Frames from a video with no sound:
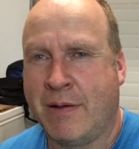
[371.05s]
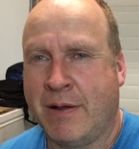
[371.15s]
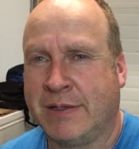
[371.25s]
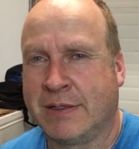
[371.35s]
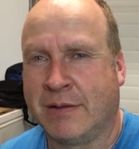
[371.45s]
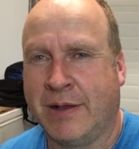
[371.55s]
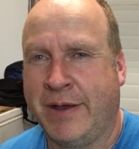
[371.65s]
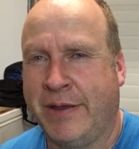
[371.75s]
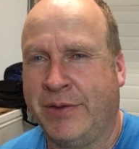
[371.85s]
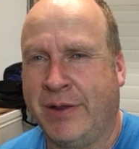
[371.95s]
I still
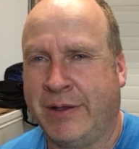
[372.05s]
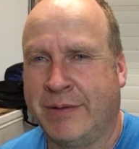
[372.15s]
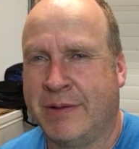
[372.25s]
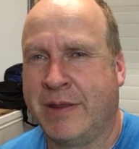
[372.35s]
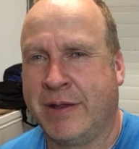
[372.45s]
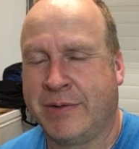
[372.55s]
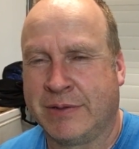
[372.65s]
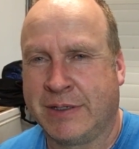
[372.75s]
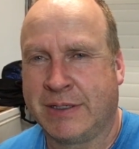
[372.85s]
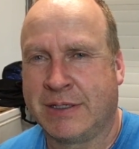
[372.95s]
had I think it
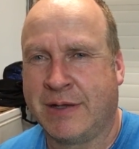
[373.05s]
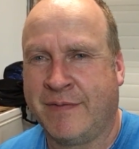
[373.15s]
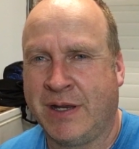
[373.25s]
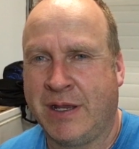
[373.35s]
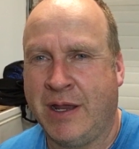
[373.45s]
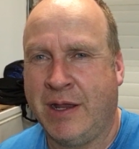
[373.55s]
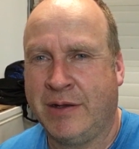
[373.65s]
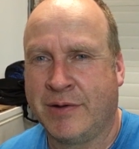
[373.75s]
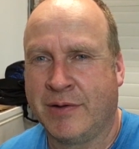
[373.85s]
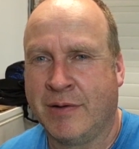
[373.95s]
was
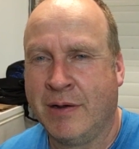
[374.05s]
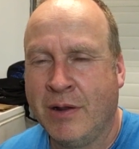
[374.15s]
78 or